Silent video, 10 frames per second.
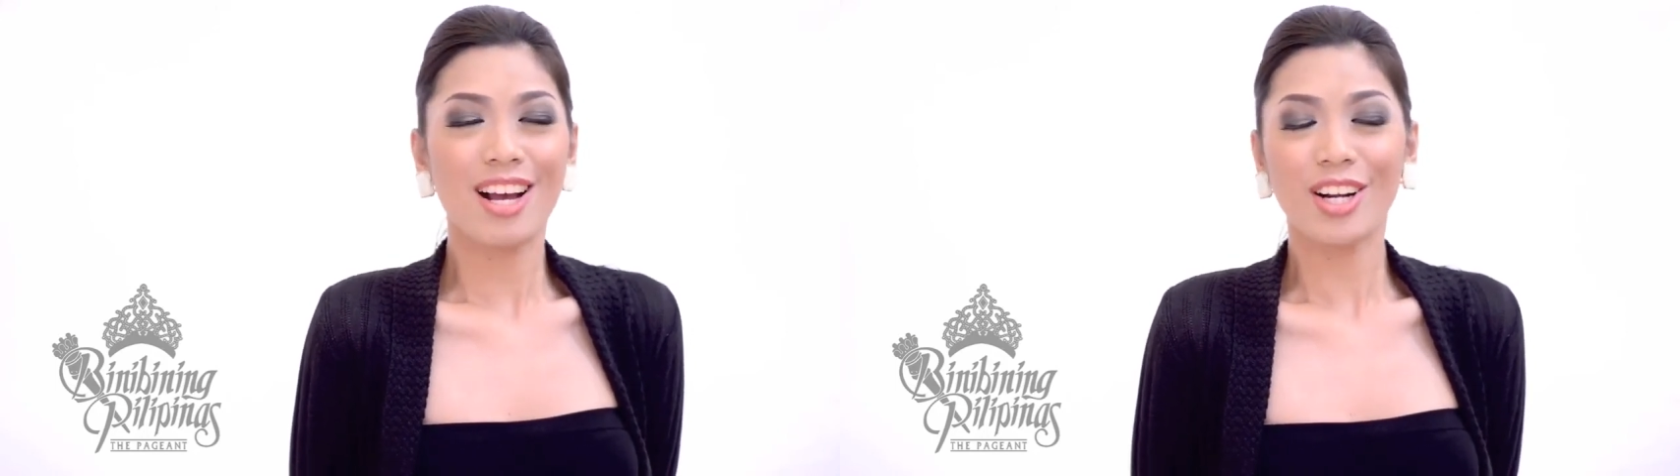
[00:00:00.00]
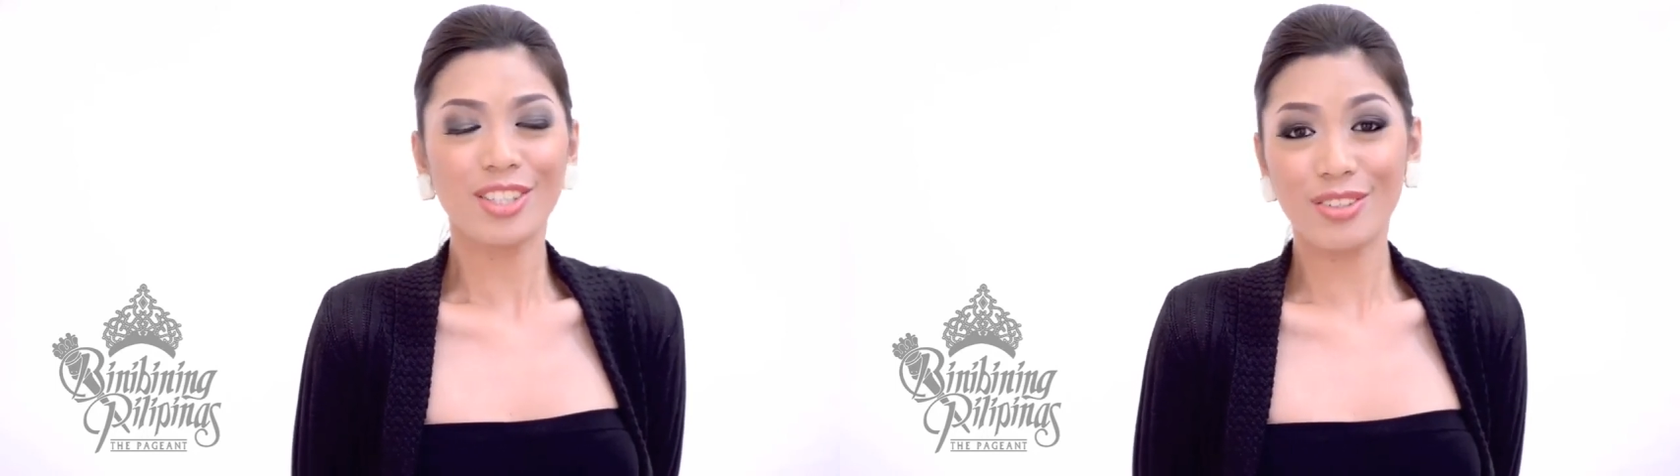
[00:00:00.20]

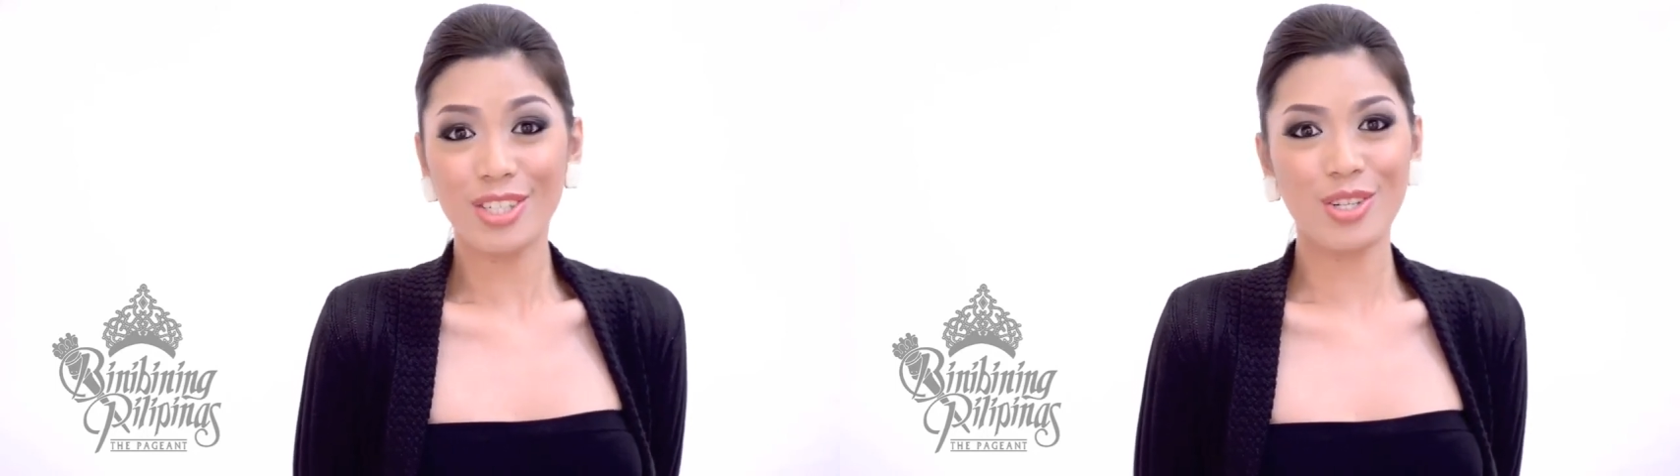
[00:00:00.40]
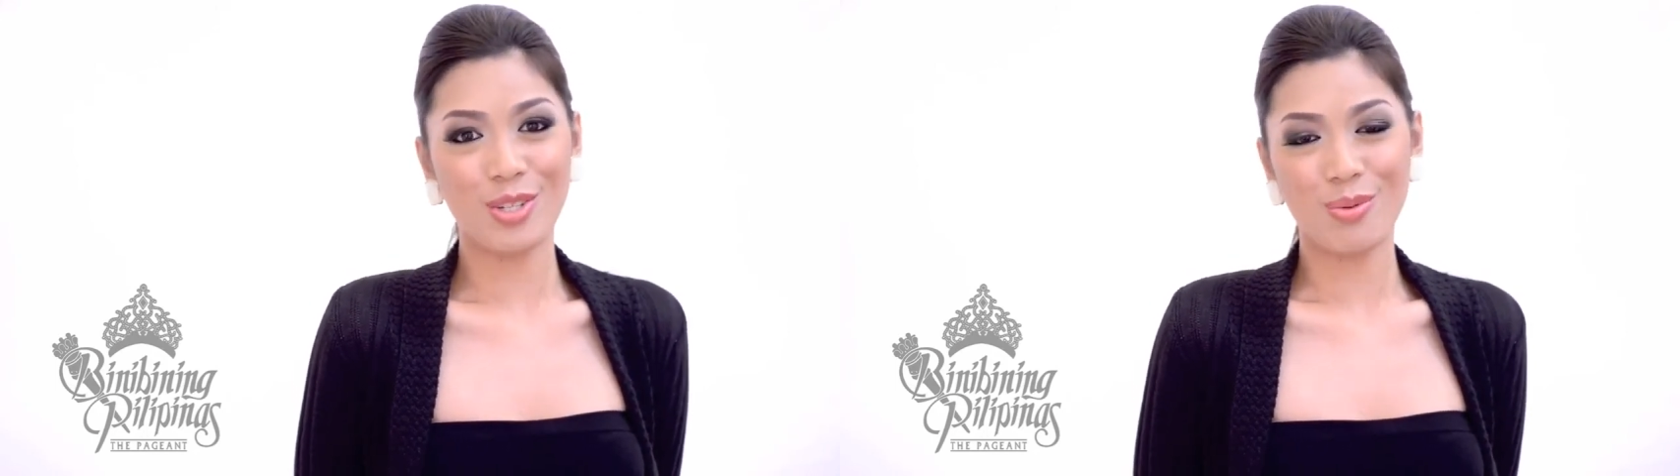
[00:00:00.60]
are the
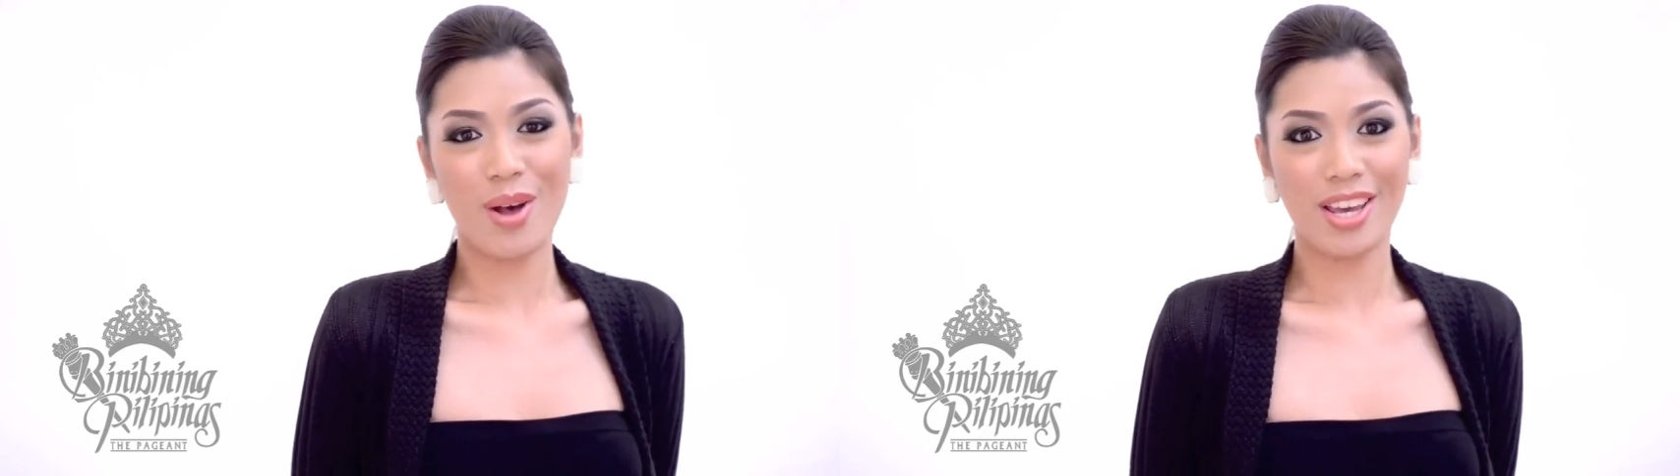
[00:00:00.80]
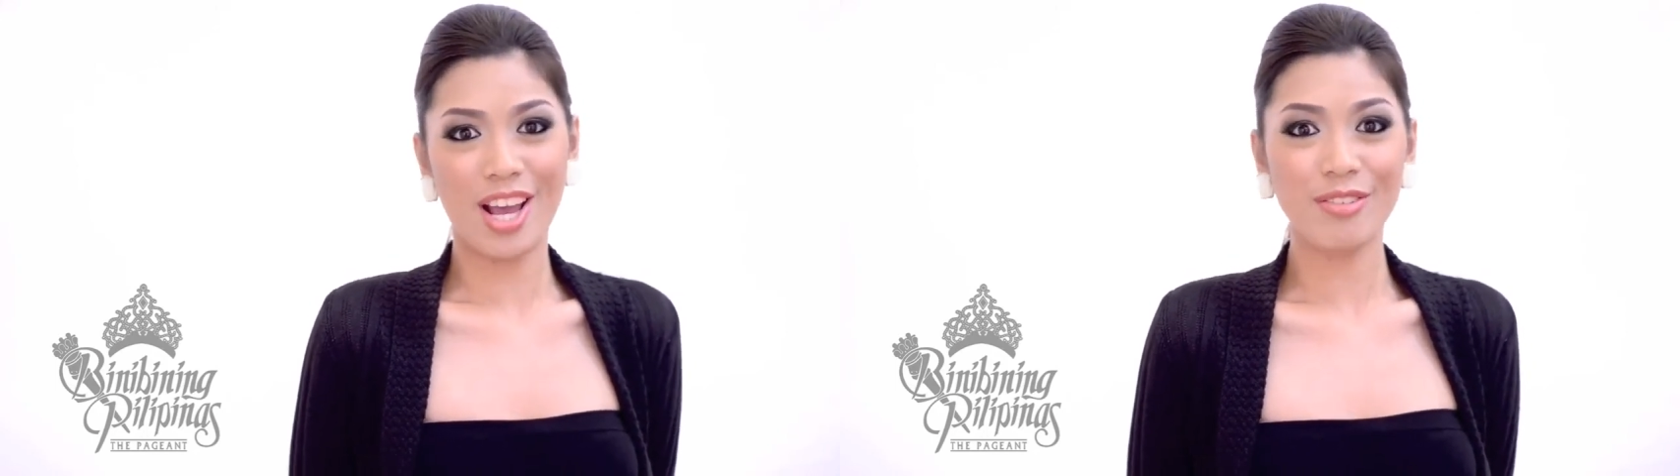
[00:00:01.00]
reasons
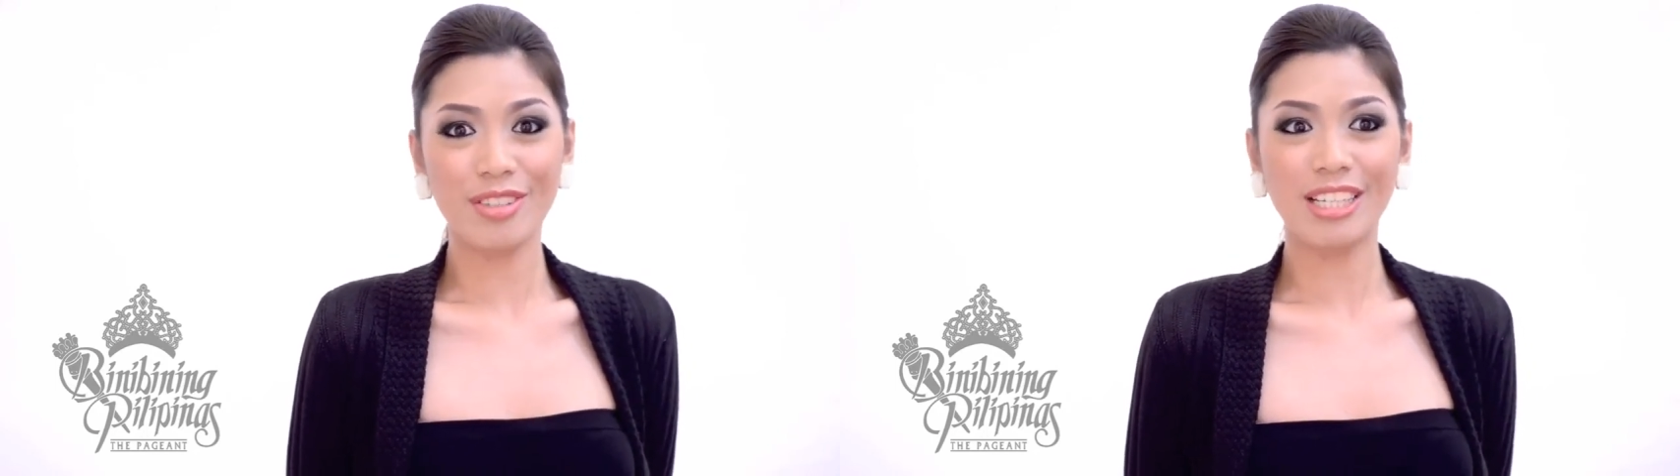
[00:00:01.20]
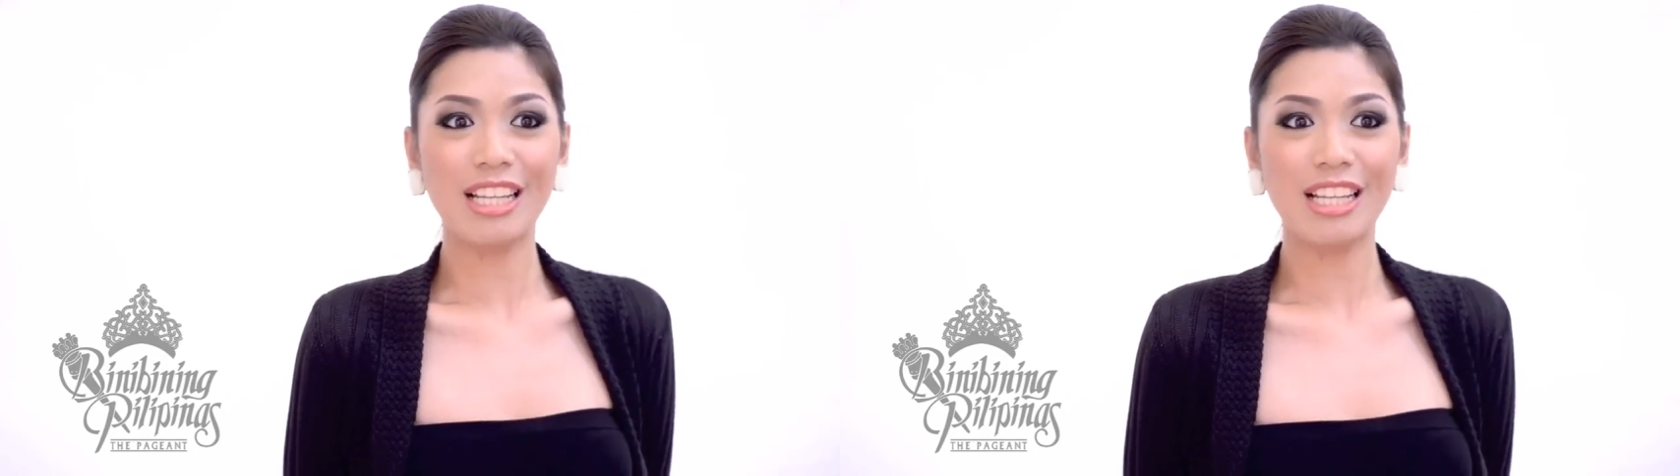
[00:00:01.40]
why I really